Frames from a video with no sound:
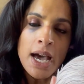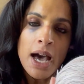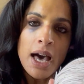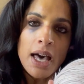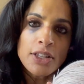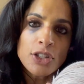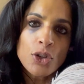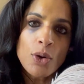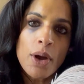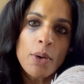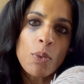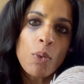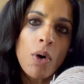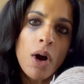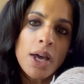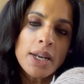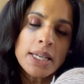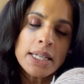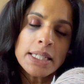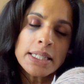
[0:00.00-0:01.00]
So I
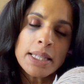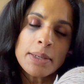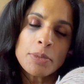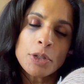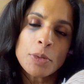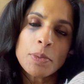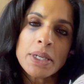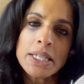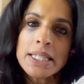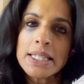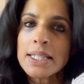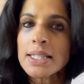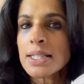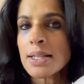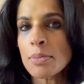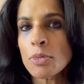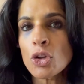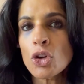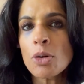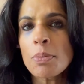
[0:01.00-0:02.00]
wanted them to be
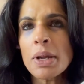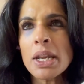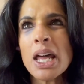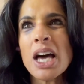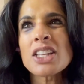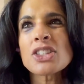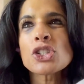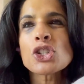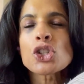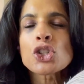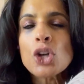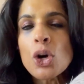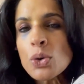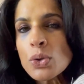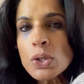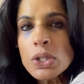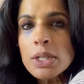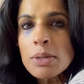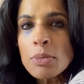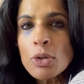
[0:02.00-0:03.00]
similar, but not so
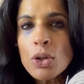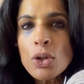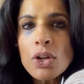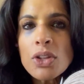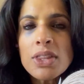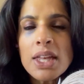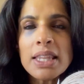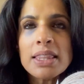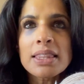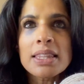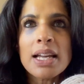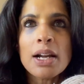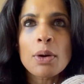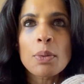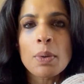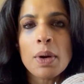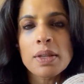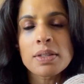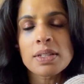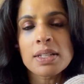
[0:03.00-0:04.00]
similar that there
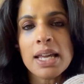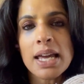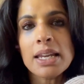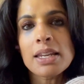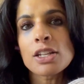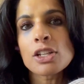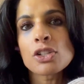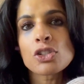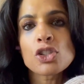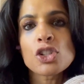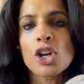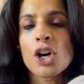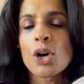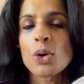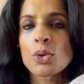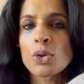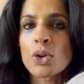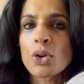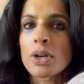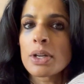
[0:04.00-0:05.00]
wasn't any
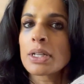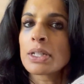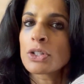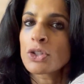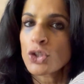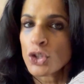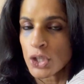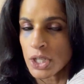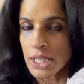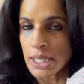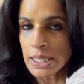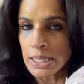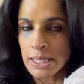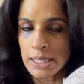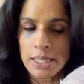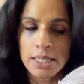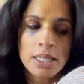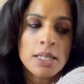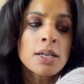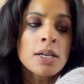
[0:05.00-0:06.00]
tonal
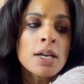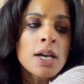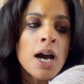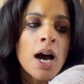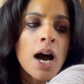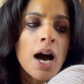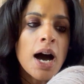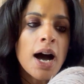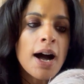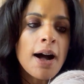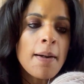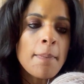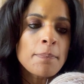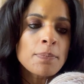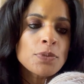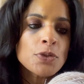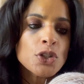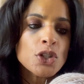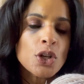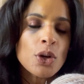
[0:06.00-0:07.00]
interest.
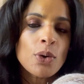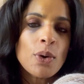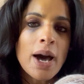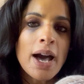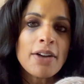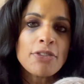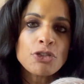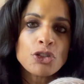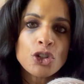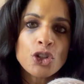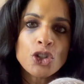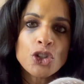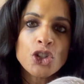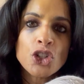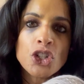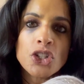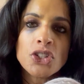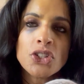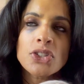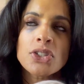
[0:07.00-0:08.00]
So after
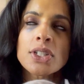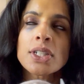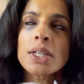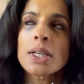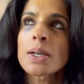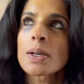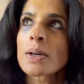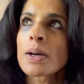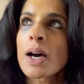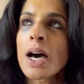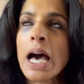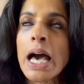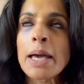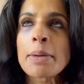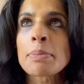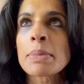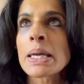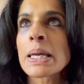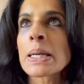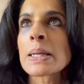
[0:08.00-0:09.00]

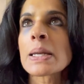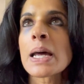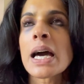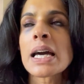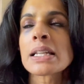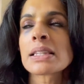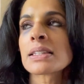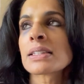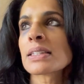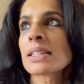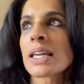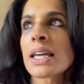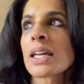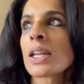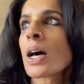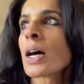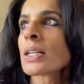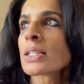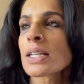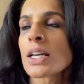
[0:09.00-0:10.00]
I
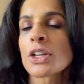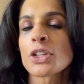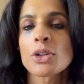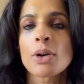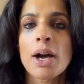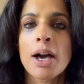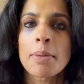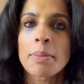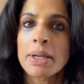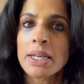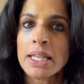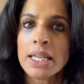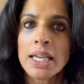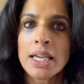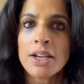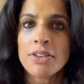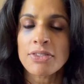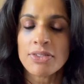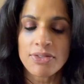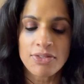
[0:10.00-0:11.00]
cannot tell you how many
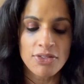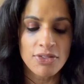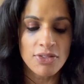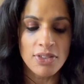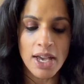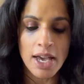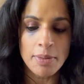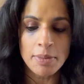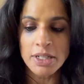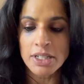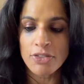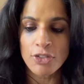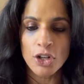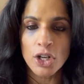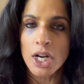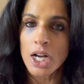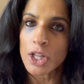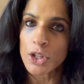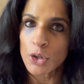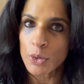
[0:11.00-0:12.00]
different
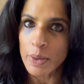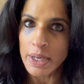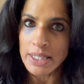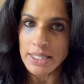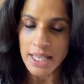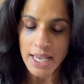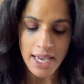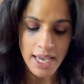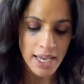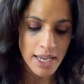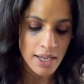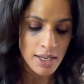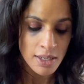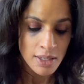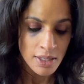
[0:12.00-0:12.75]
colorways